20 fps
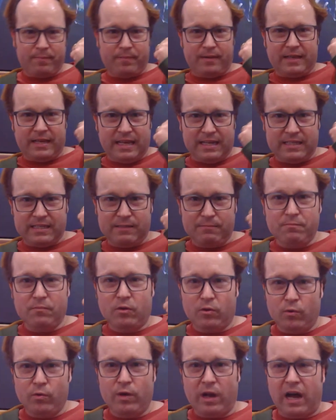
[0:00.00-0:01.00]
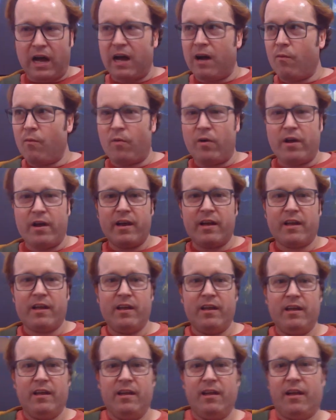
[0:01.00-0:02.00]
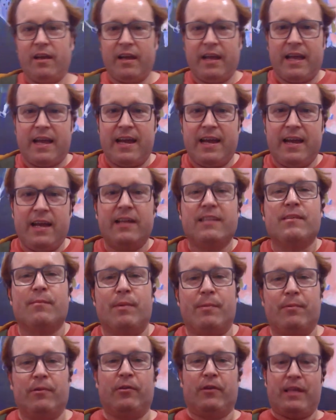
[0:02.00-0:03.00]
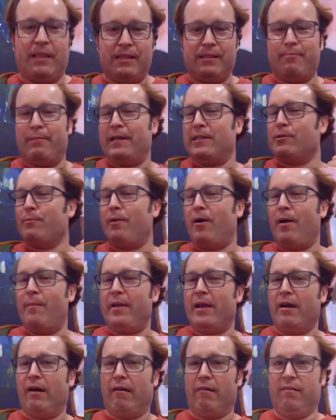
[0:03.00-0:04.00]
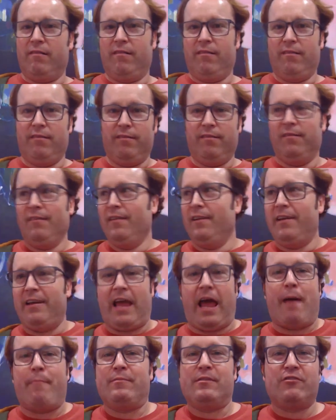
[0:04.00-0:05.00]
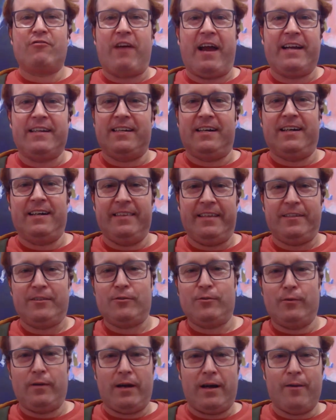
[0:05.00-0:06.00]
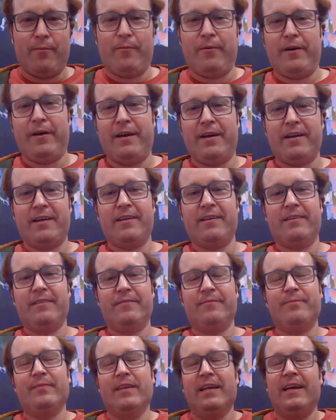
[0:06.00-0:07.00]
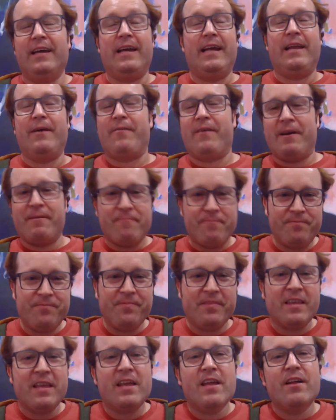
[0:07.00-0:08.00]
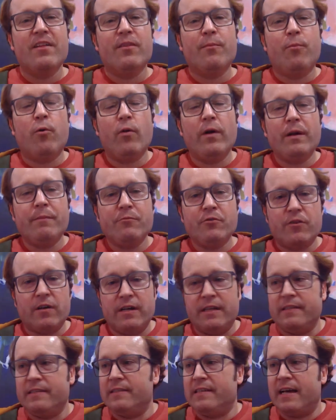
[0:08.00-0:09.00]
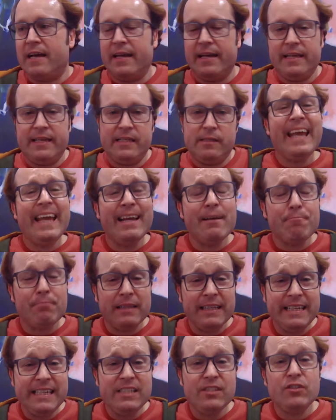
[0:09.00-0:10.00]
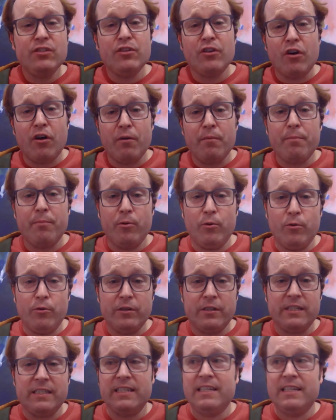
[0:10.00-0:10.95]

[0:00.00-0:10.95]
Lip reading: Get some good artwork, okay? And some people looking at the picture behind me going, abstract art, that's good artwork. Anyway, the point I'm trying to say is please do not put